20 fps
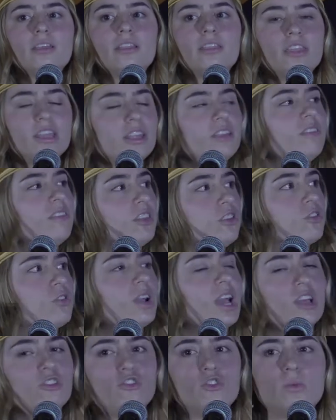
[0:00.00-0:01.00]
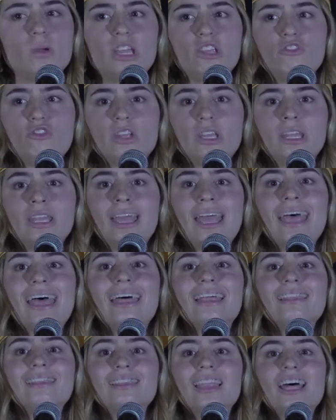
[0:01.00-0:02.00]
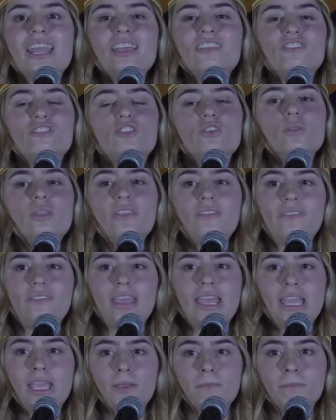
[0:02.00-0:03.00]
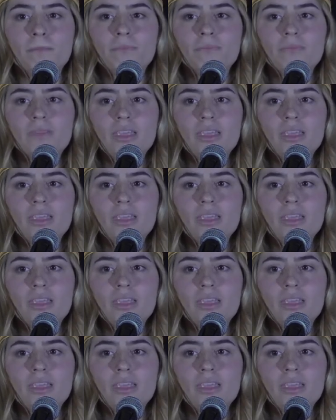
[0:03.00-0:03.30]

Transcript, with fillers: that is this graduation, let us do the same.